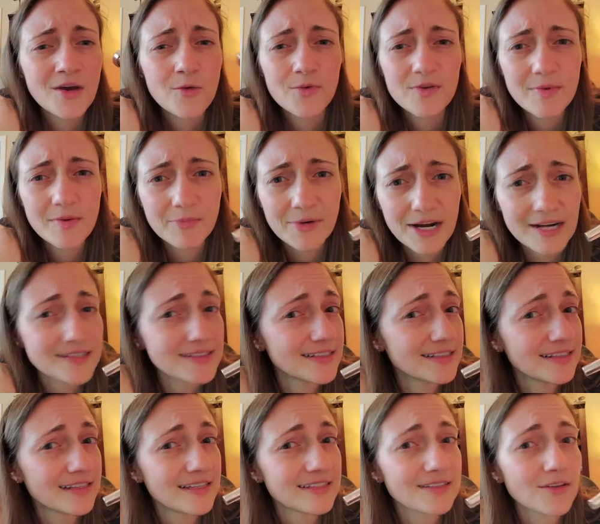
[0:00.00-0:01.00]
We've been
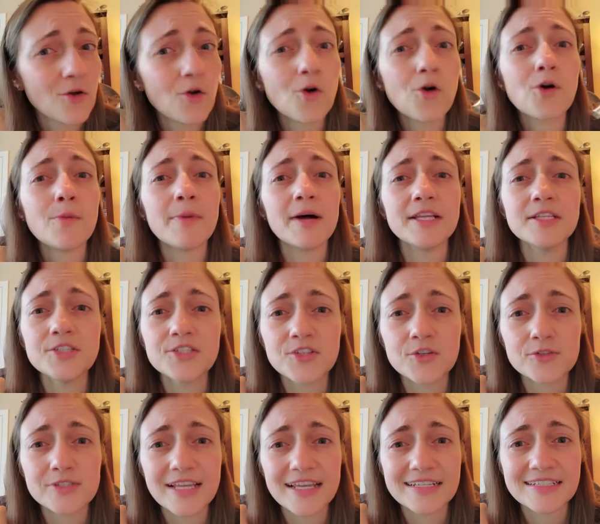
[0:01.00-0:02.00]
practicing this a whole bunch, so
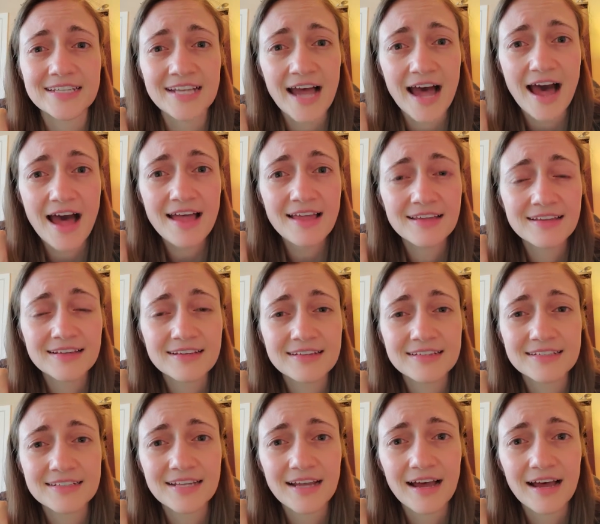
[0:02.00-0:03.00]
say ta,
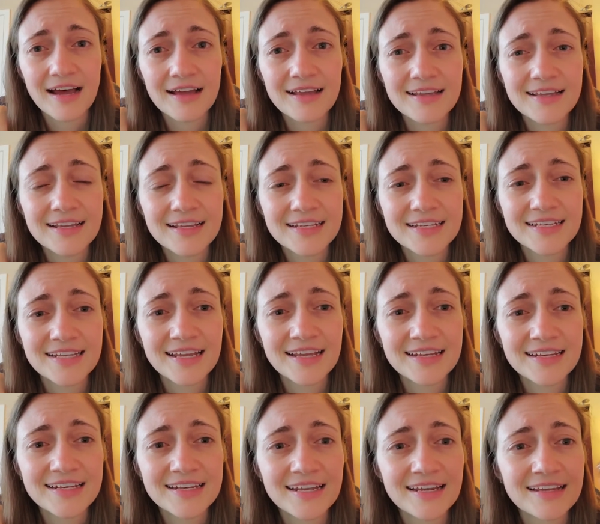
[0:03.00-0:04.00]
ta, t,
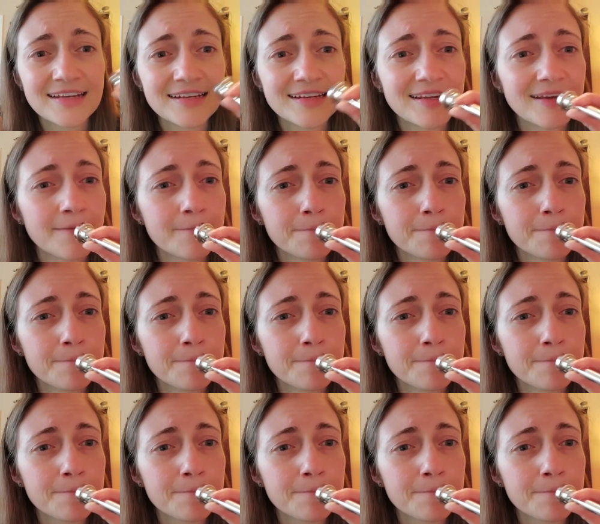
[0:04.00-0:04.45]
t, t,